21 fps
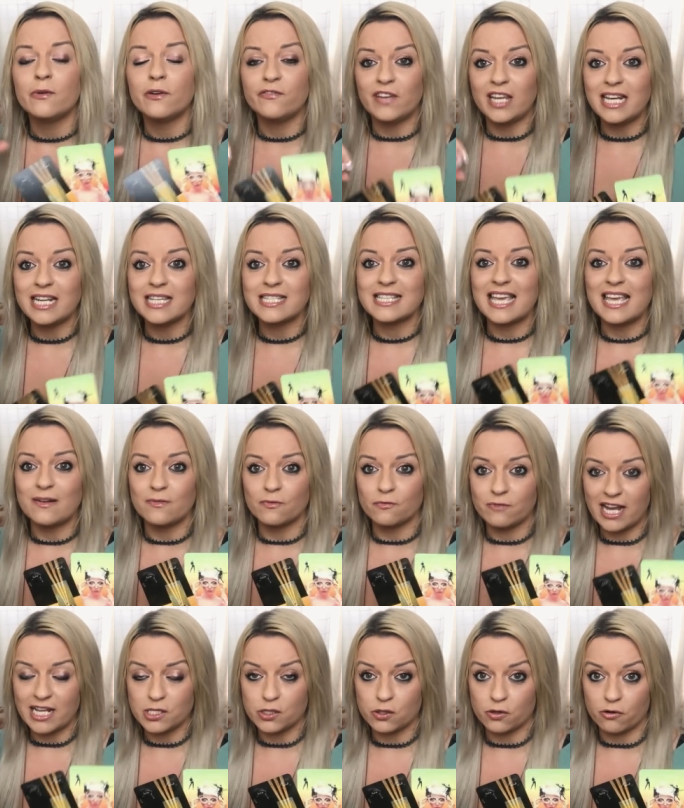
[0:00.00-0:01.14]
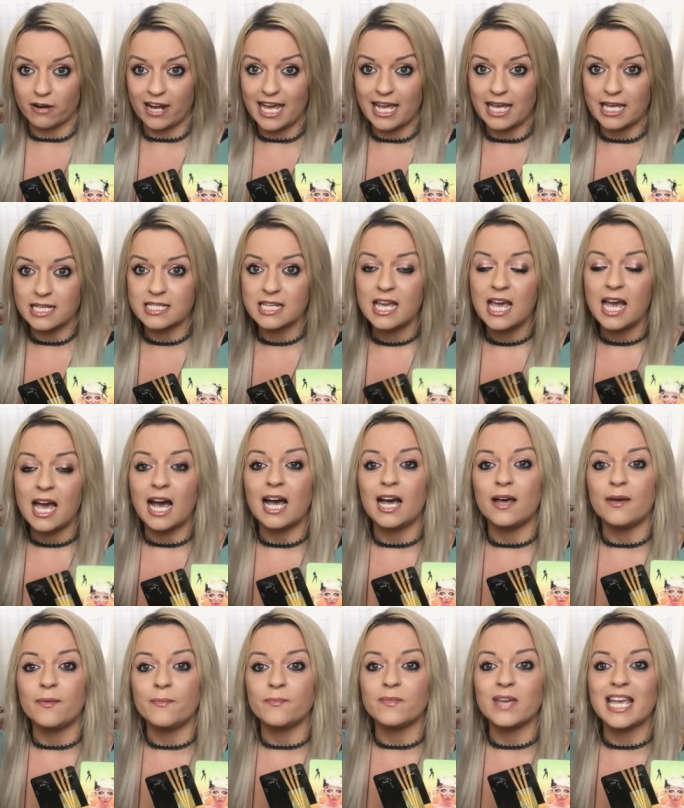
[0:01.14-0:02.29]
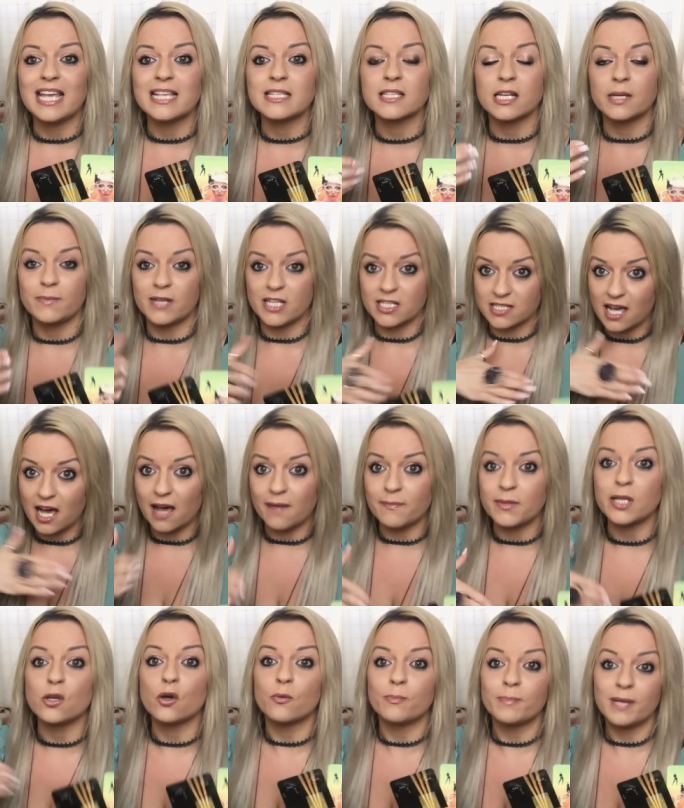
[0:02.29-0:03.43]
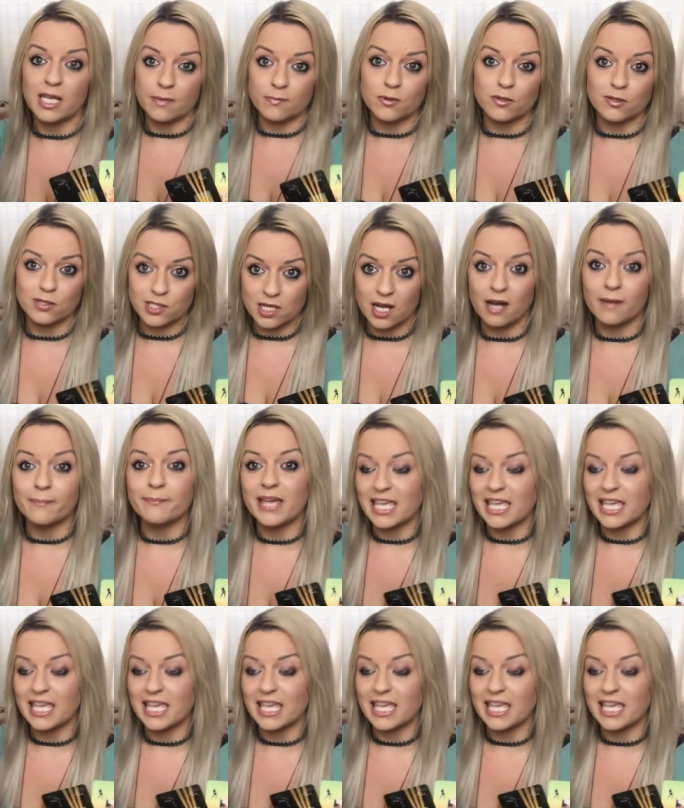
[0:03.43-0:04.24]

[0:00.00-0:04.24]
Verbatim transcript: with Venus in retrograde, um, it's going to be a time that your people start